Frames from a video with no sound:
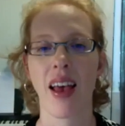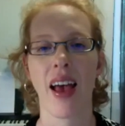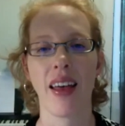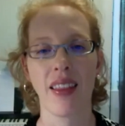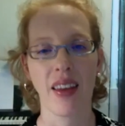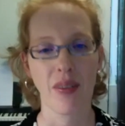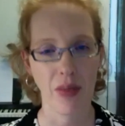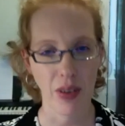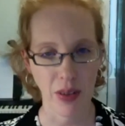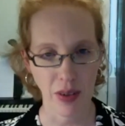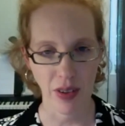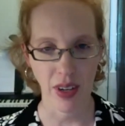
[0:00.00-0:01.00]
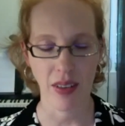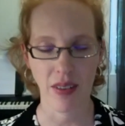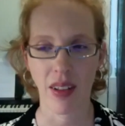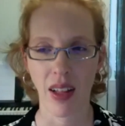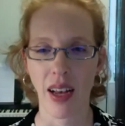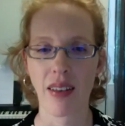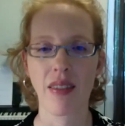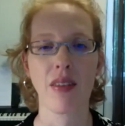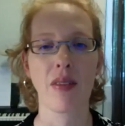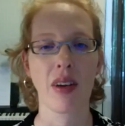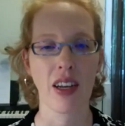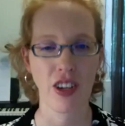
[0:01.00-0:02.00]
And then for Thursday's class,
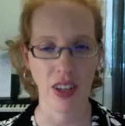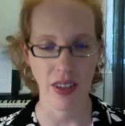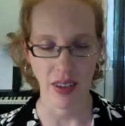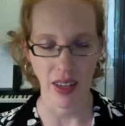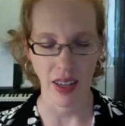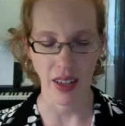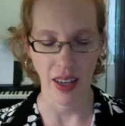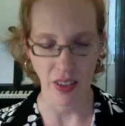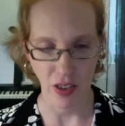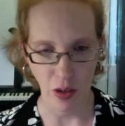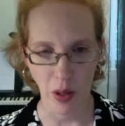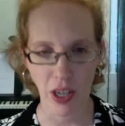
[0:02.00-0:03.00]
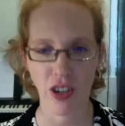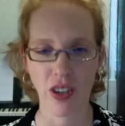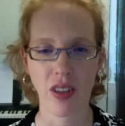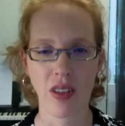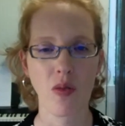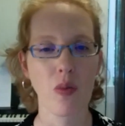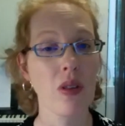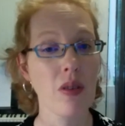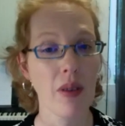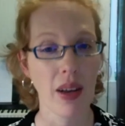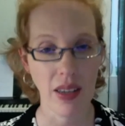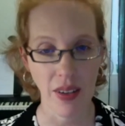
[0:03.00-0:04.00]
you'll get a chance to answer questions. We'll do
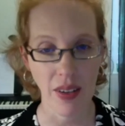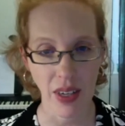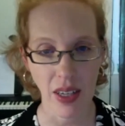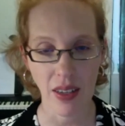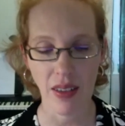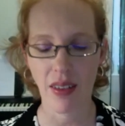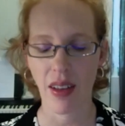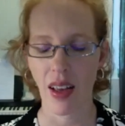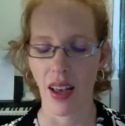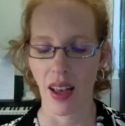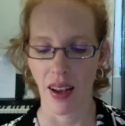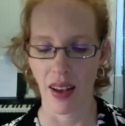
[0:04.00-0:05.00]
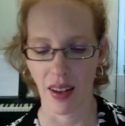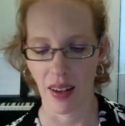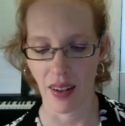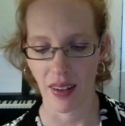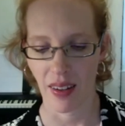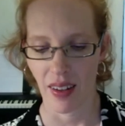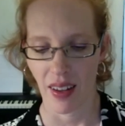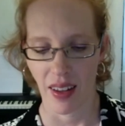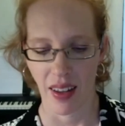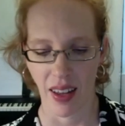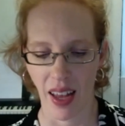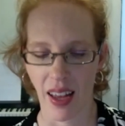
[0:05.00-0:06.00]
activities
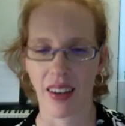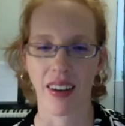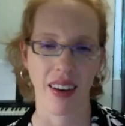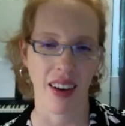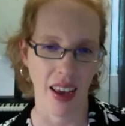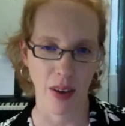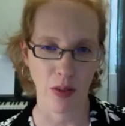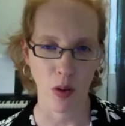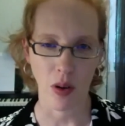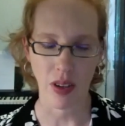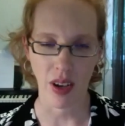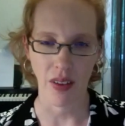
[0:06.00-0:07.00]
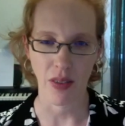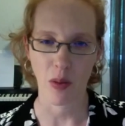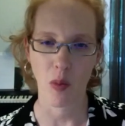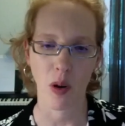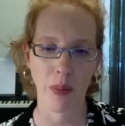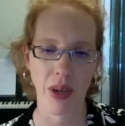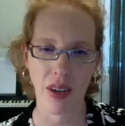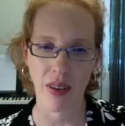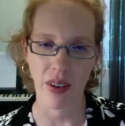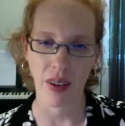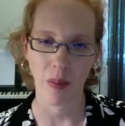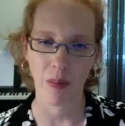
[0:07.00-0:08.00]
and of course, cover more
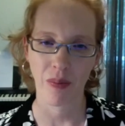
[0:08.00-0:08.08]
material.